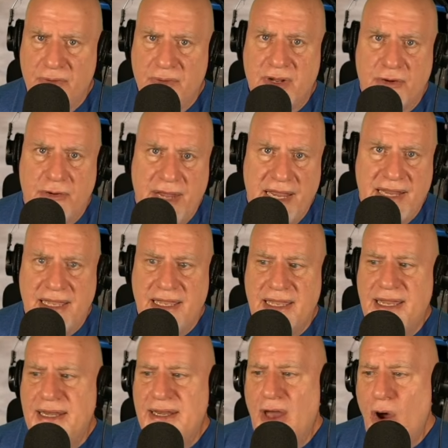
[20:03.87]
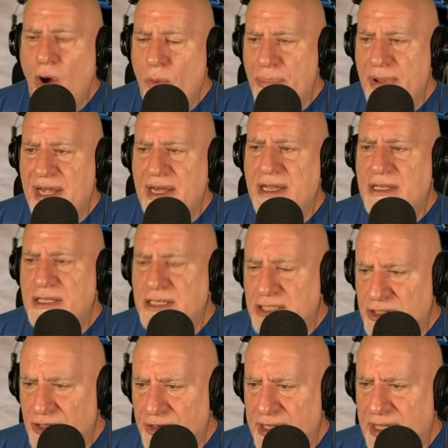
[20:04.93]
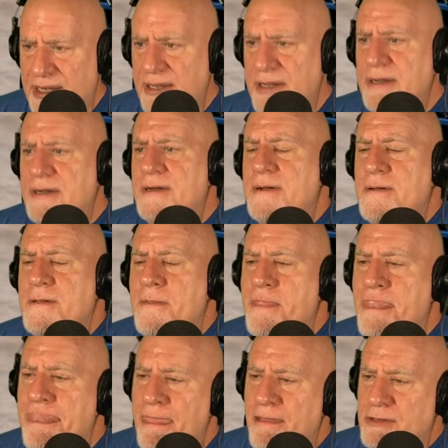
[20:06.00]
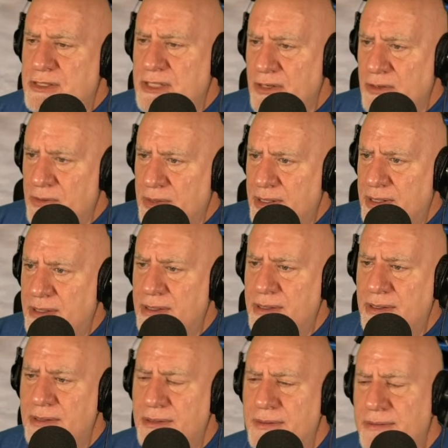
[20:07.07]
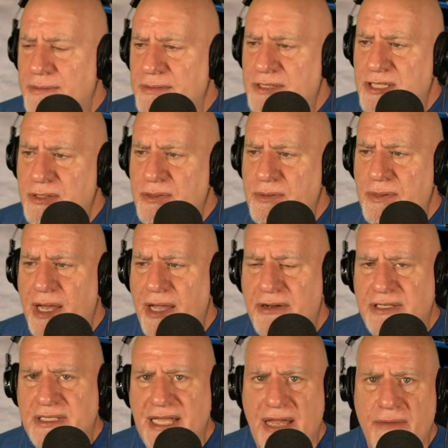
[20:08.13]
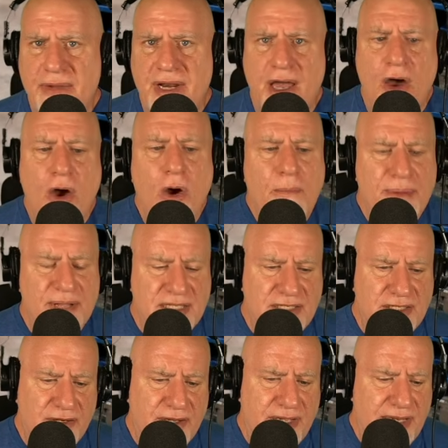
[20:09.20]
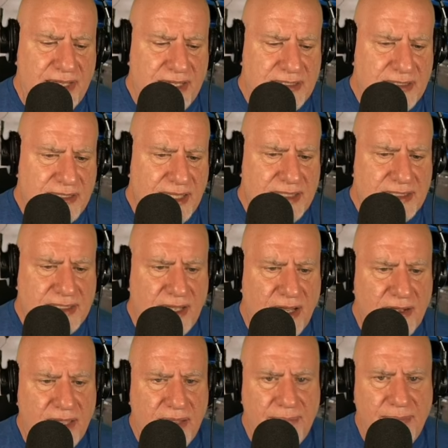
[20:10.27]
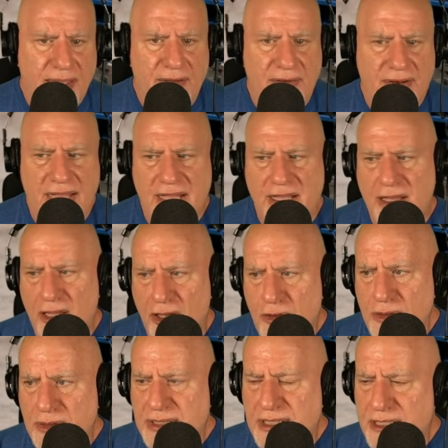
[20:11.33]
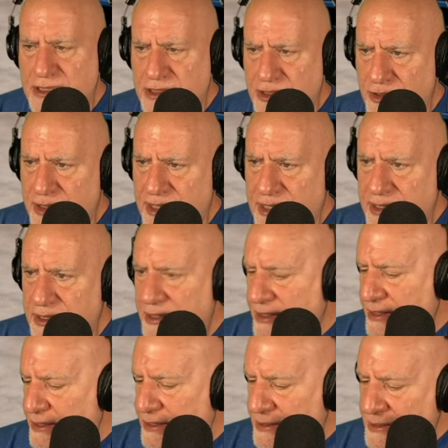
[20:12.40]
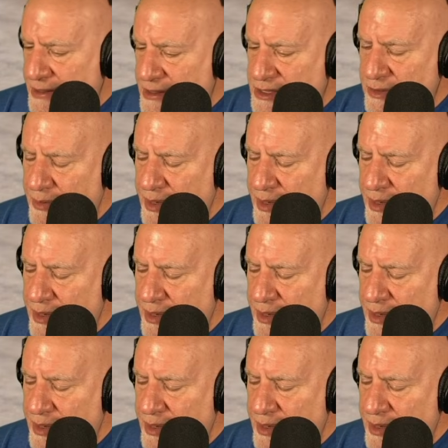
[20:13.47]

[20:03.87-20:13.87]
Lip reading: creating an open circuit. So to understand what an open circuit is, let's talk about a closed circuit. So a